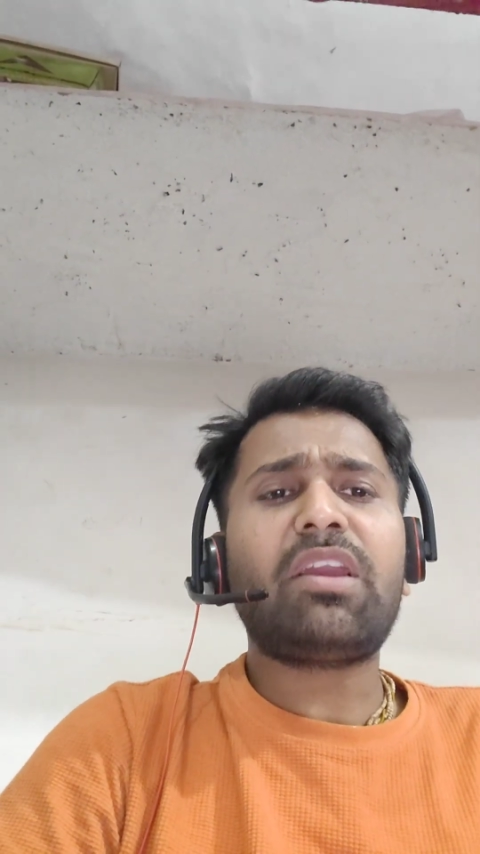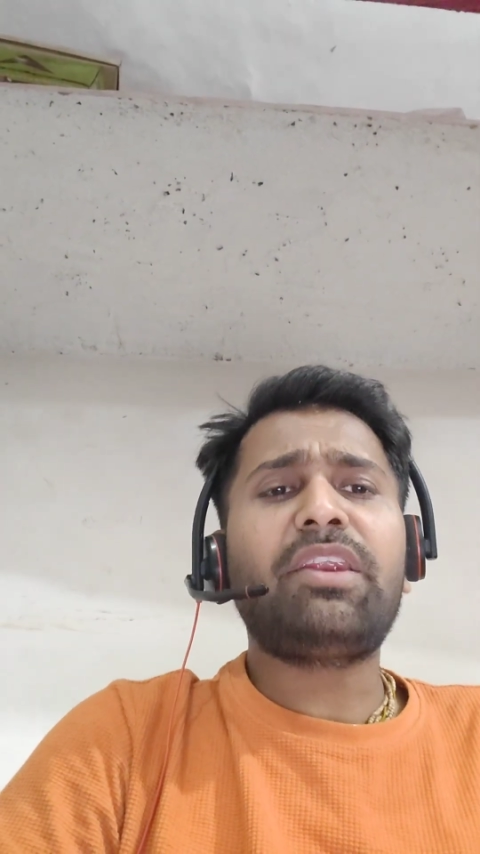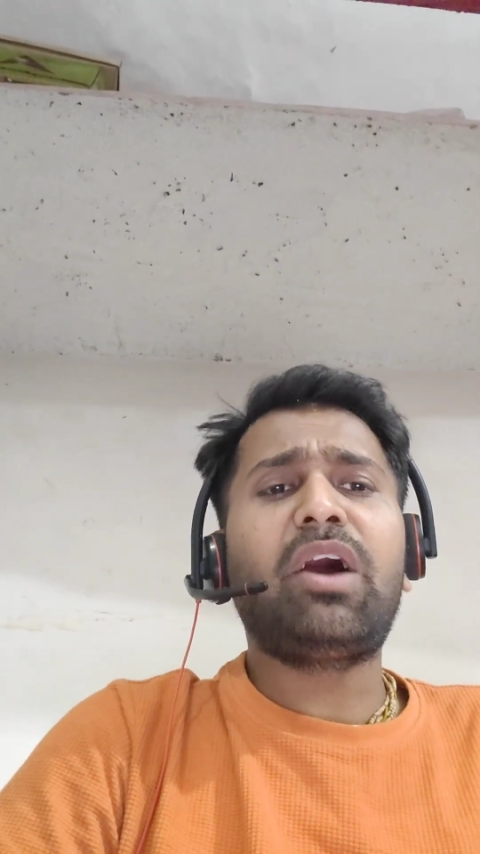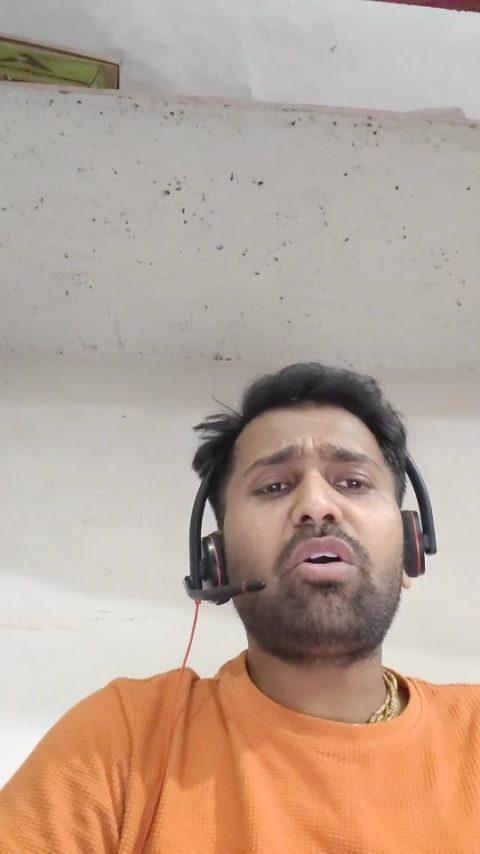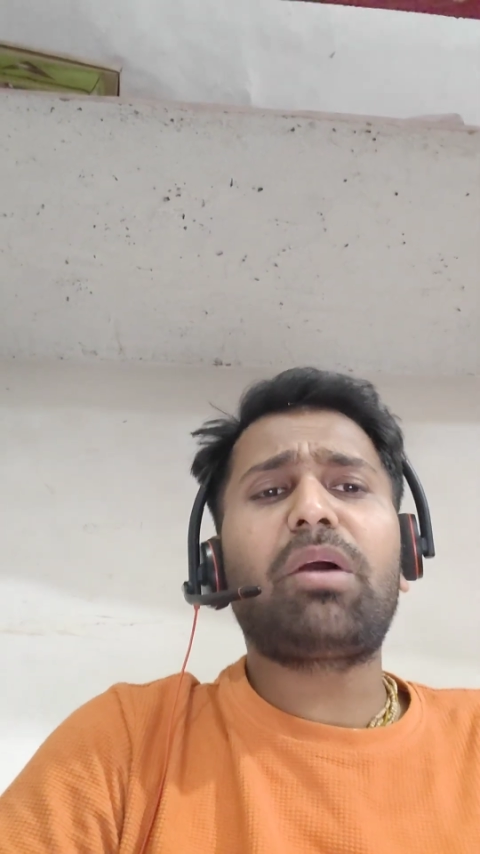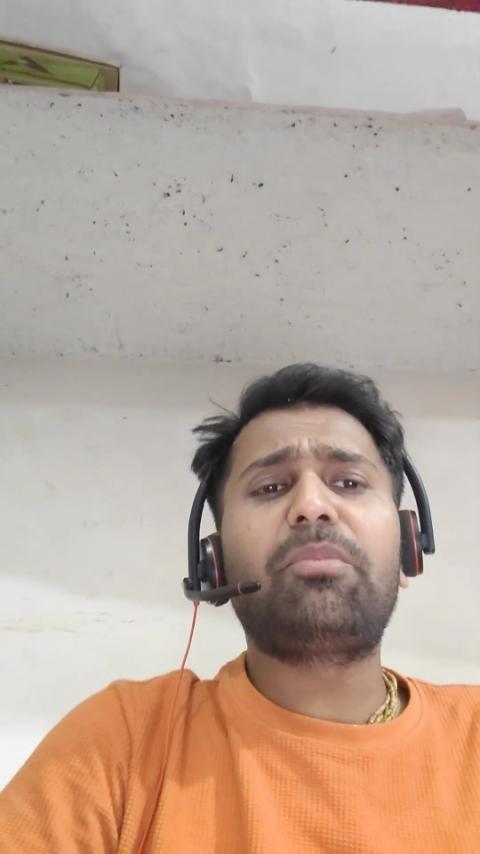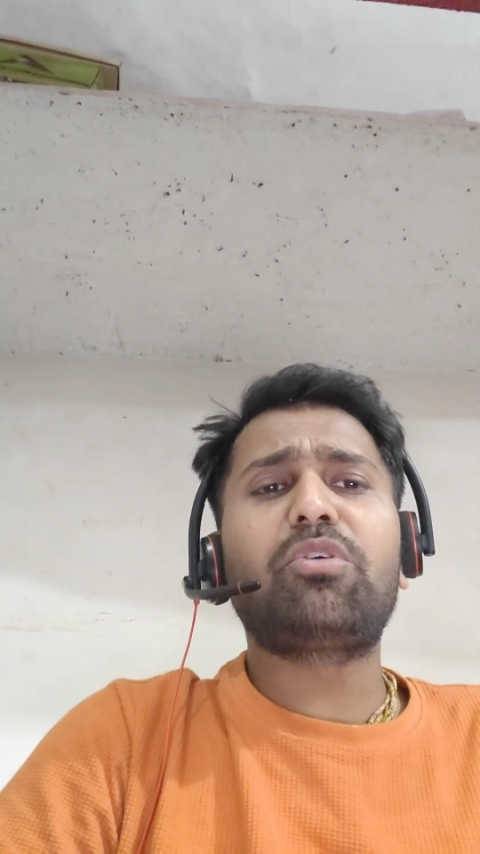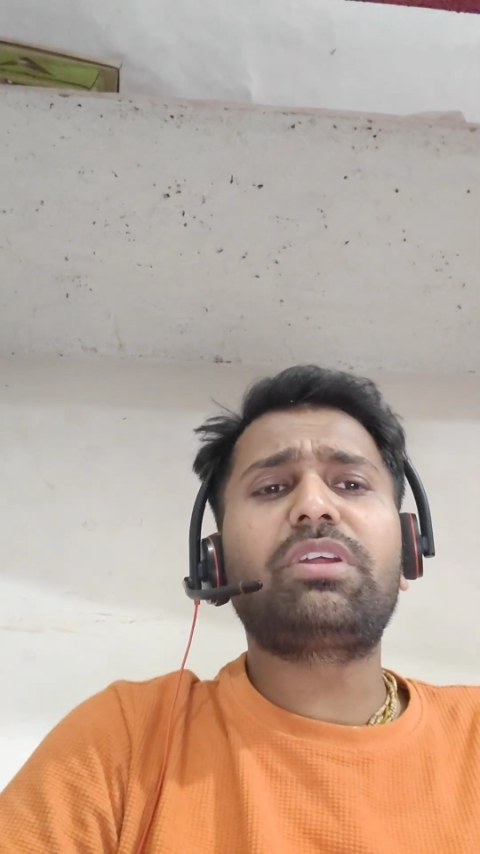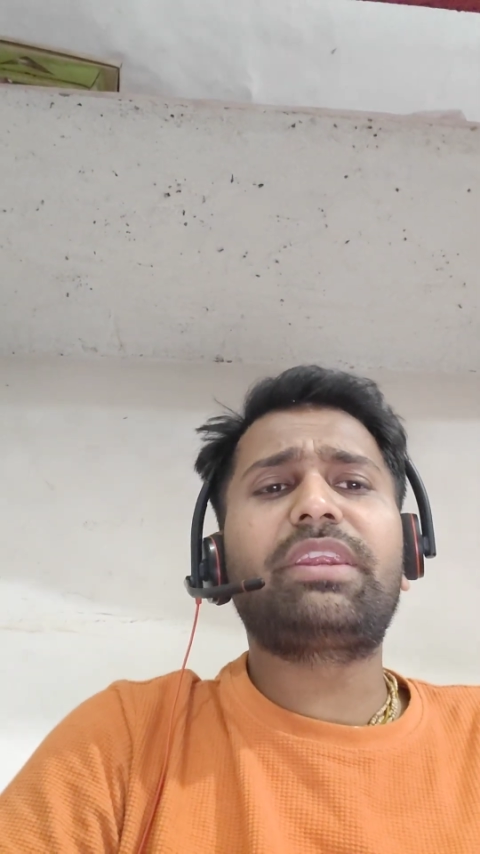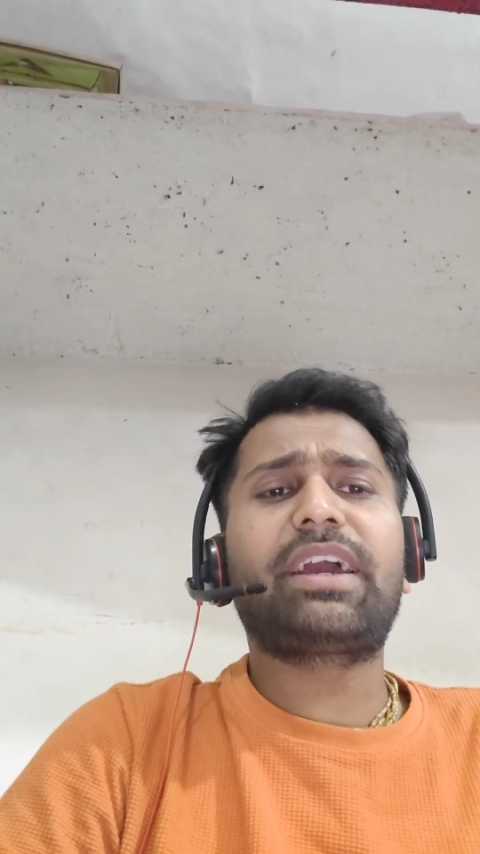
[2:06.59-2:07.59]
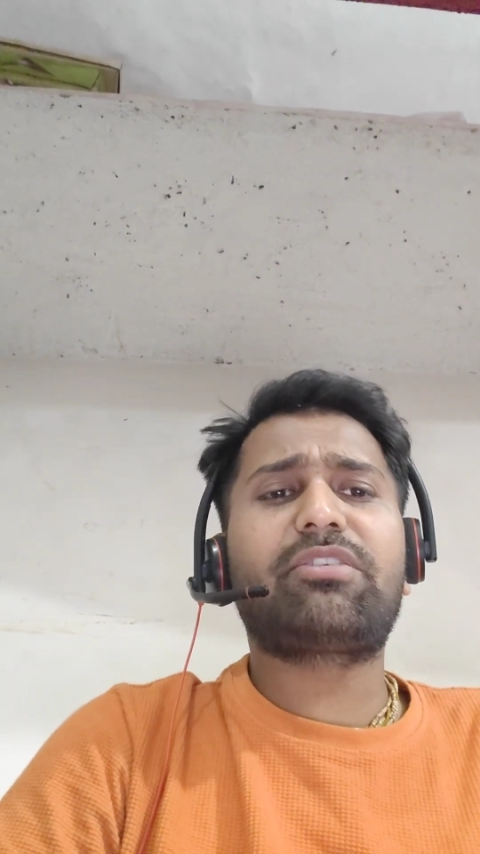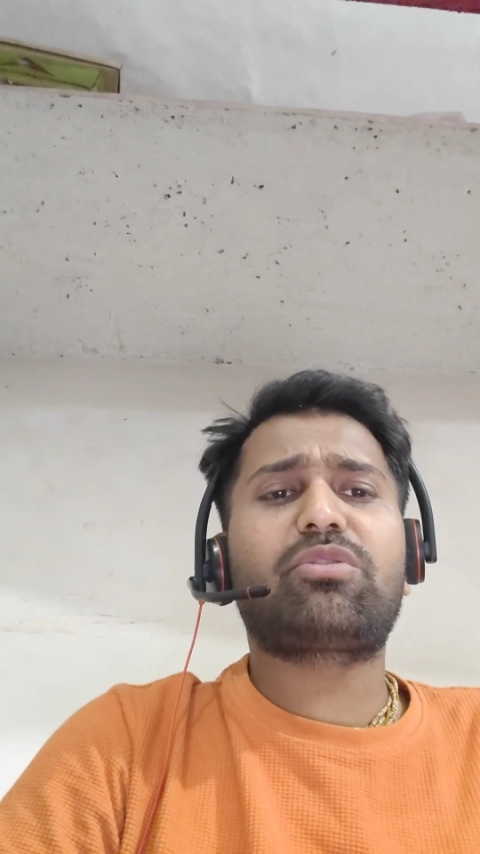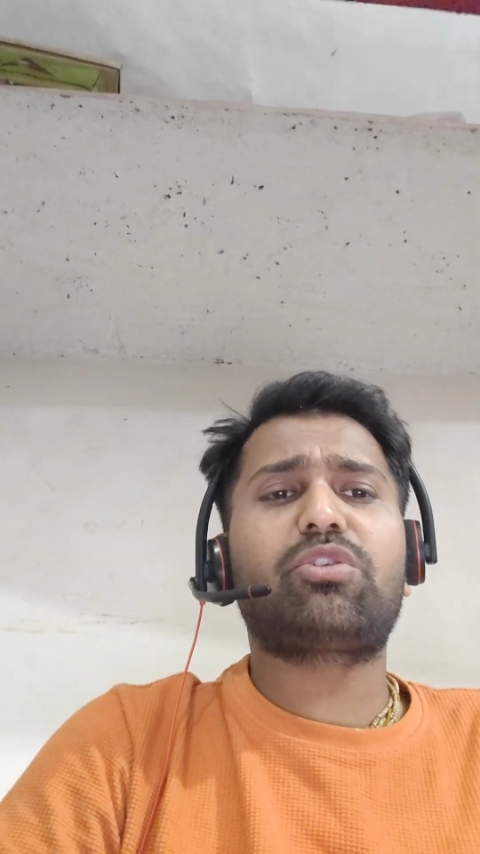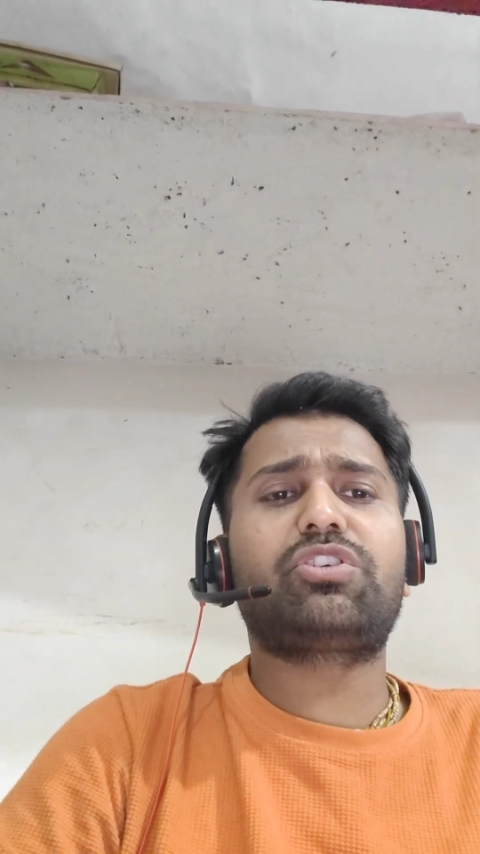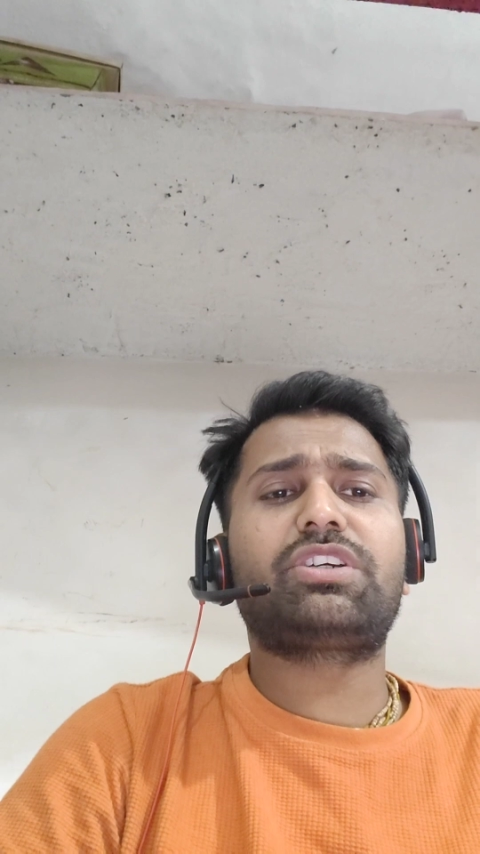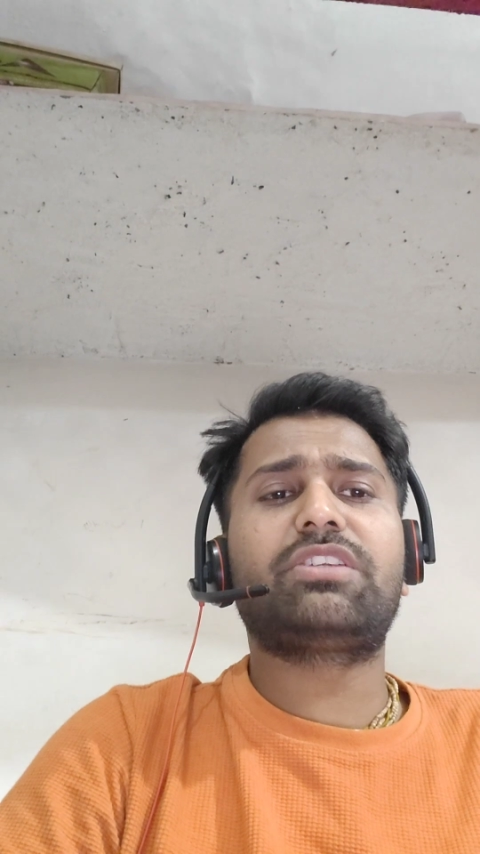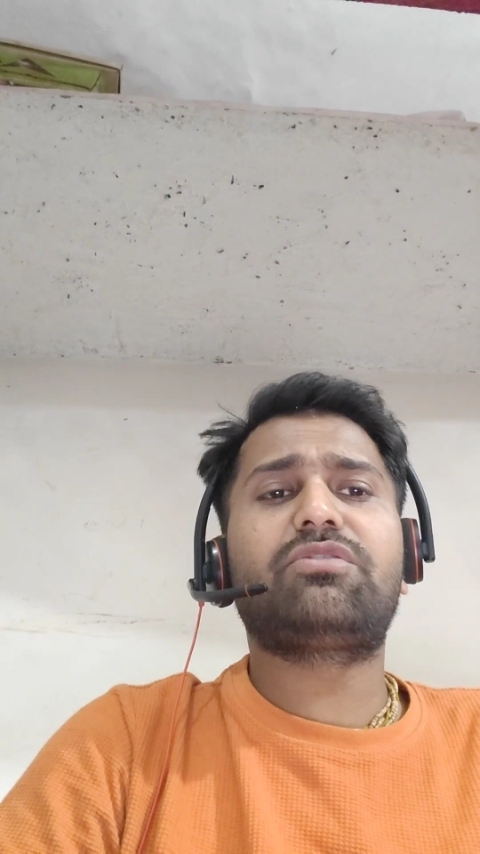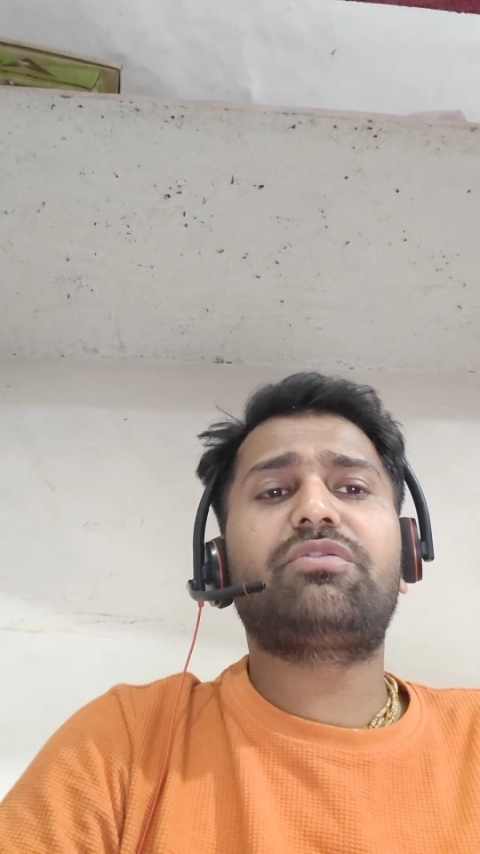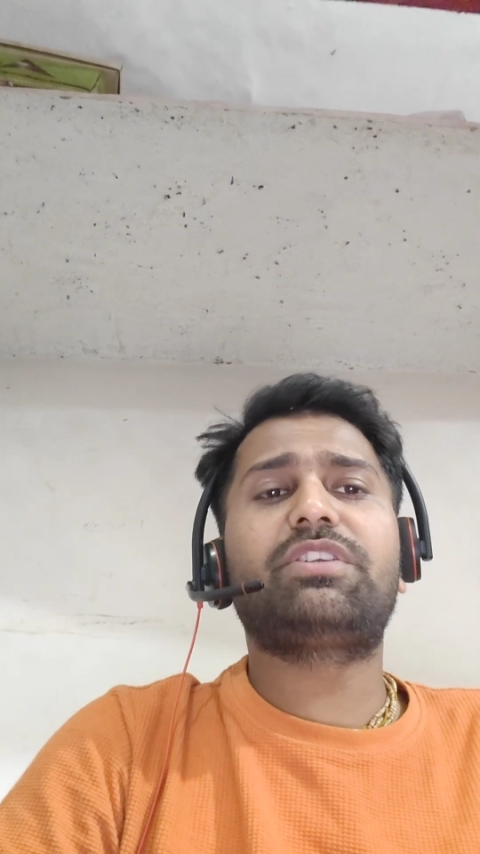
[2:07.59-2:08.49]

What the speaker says: Now come to the next questions,